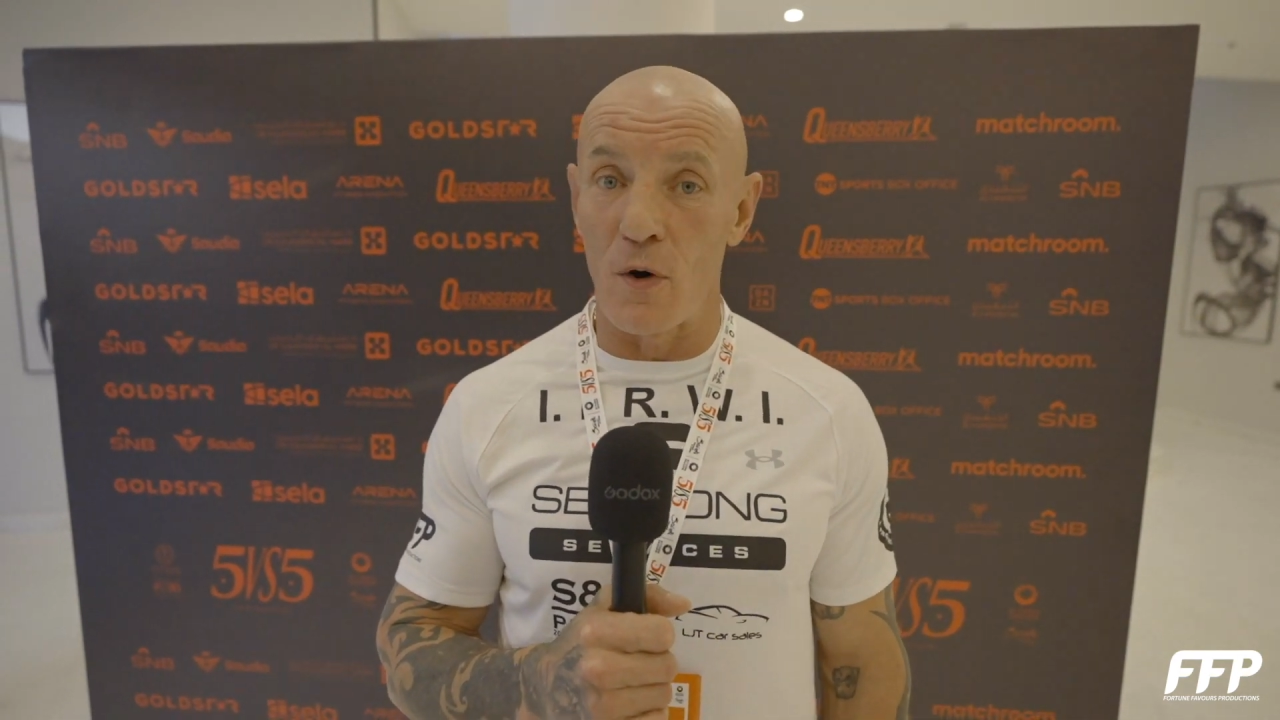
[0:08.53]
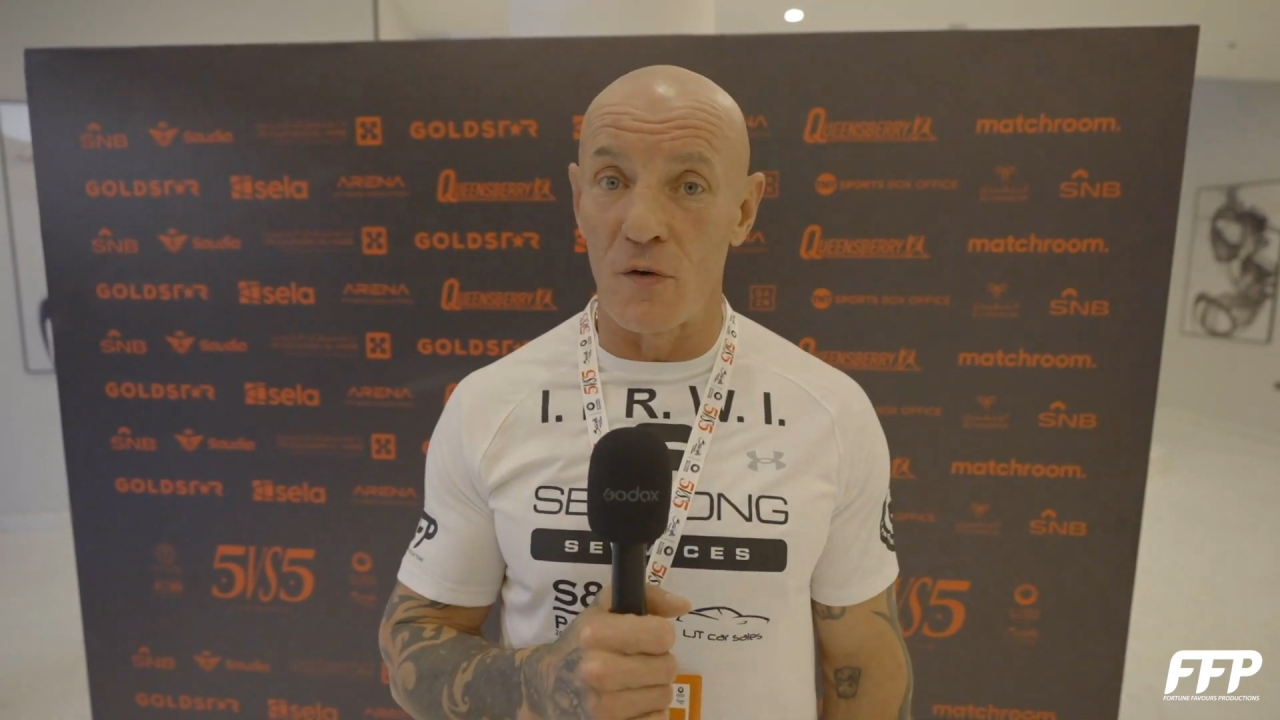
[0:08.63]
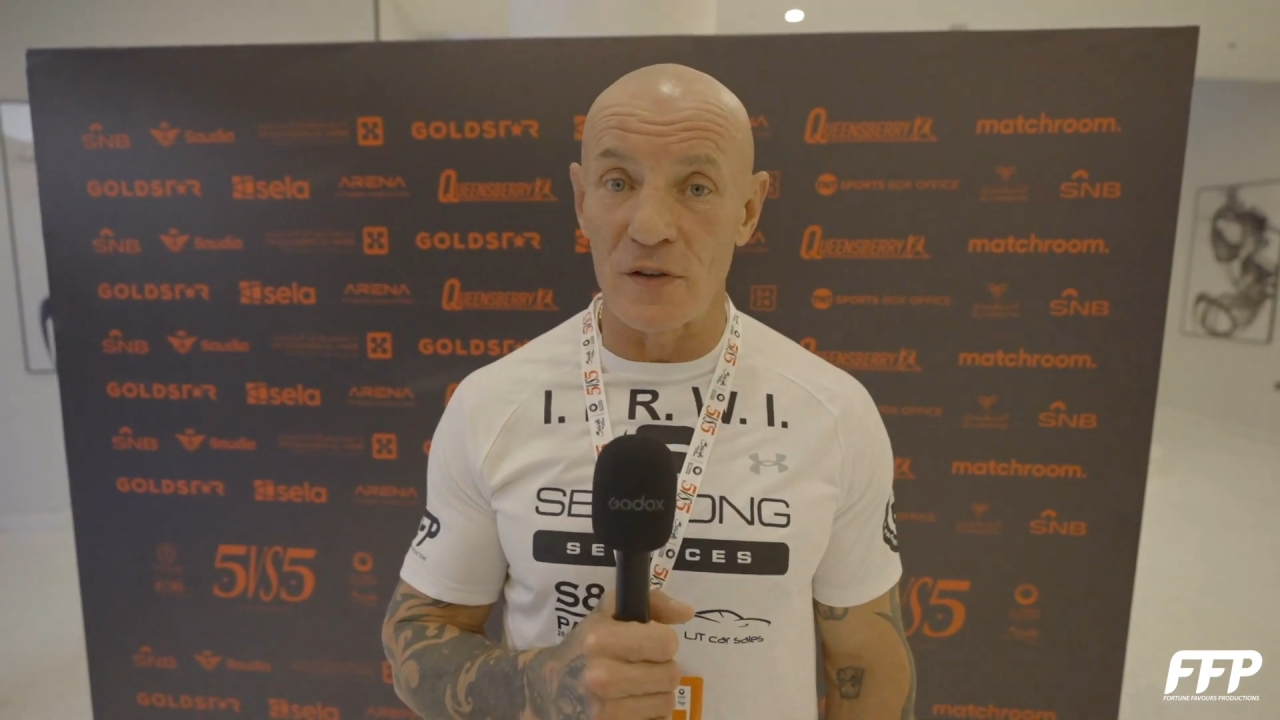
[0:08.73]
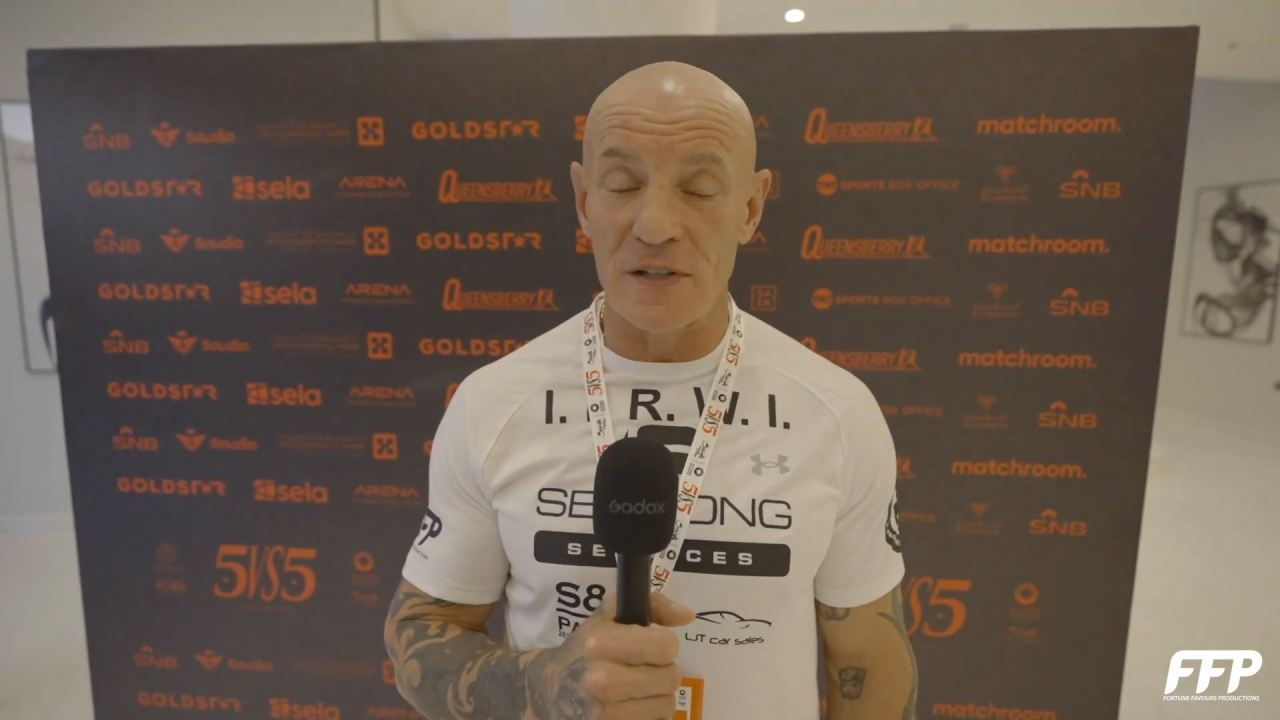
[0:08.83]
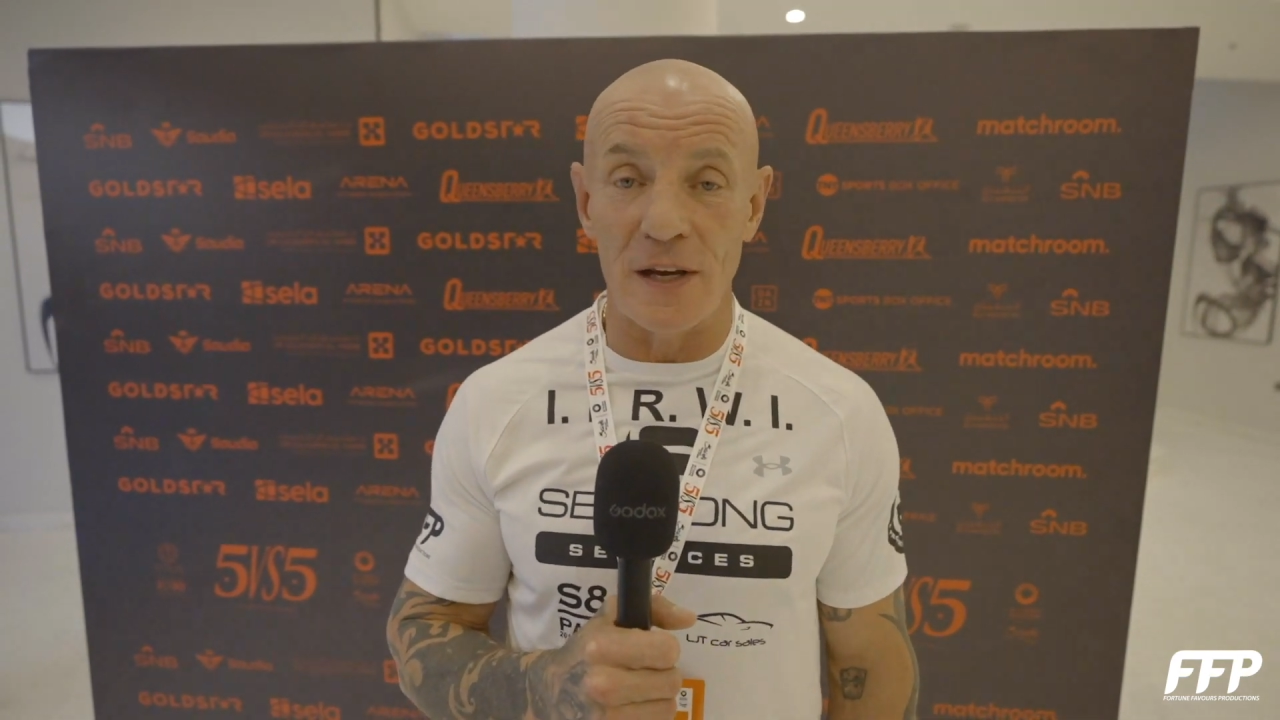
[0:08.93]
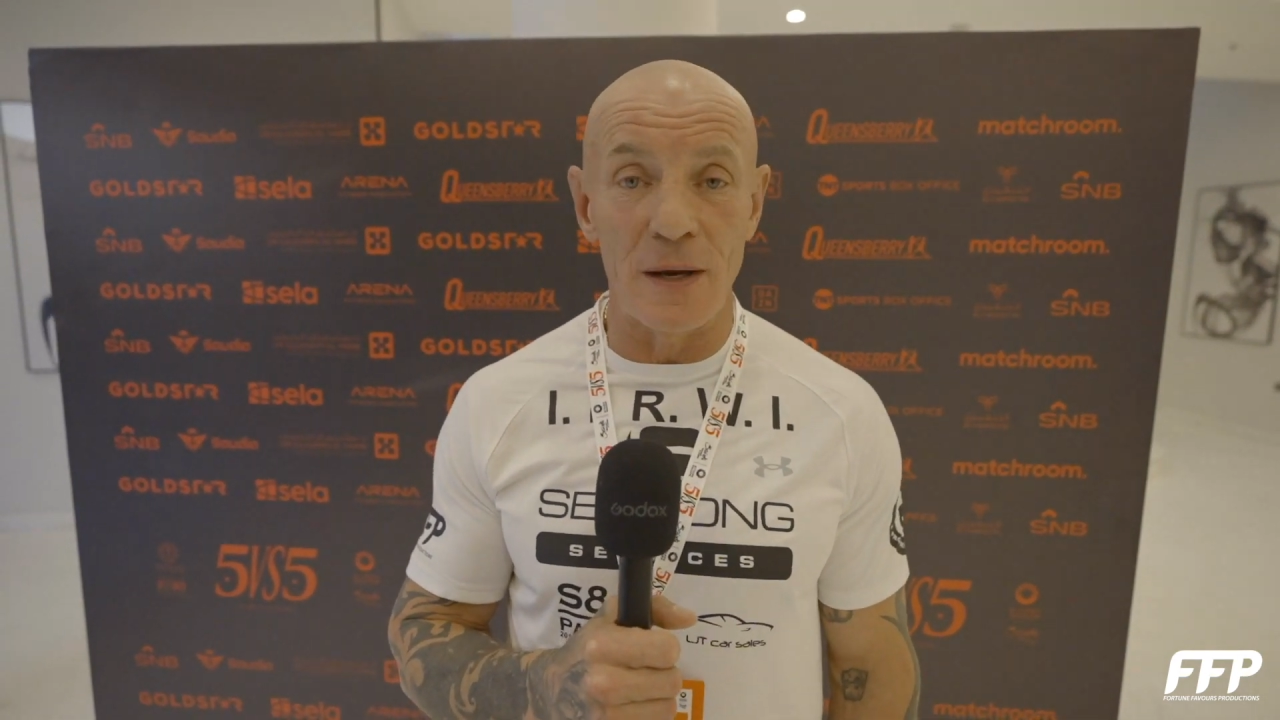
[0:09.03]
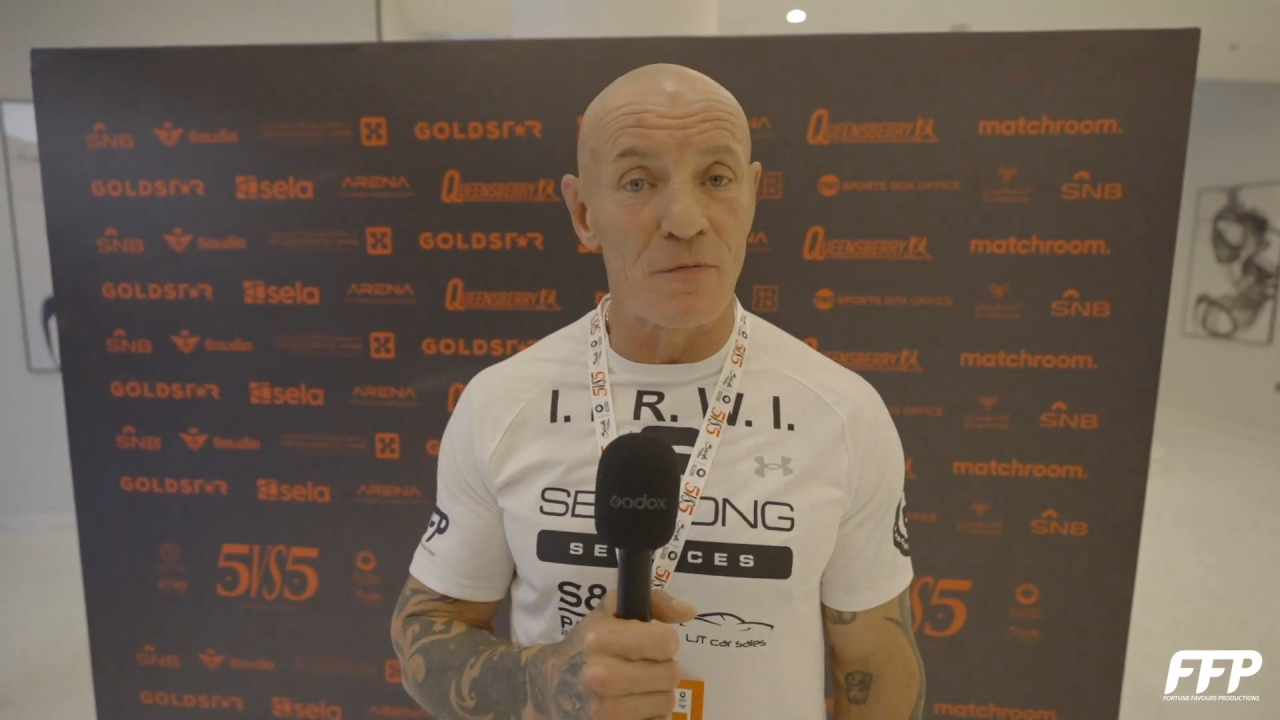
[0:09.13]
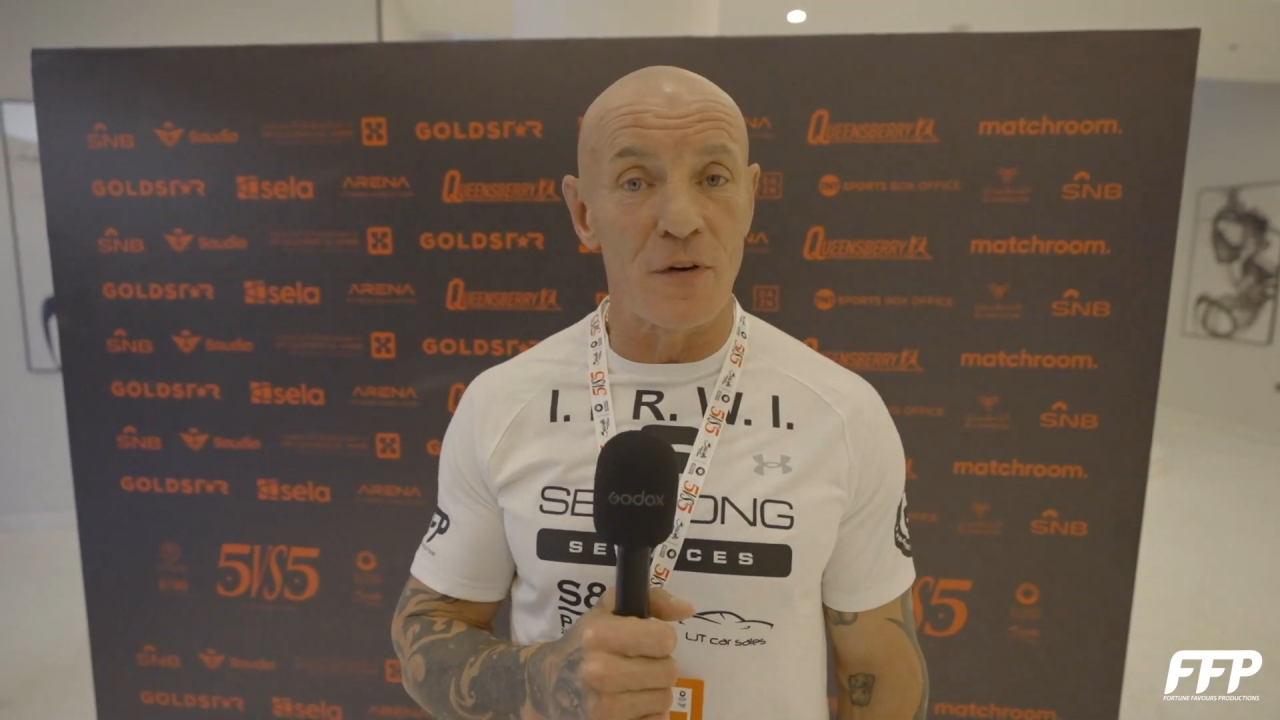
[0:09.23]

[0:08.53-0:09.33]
Warren's team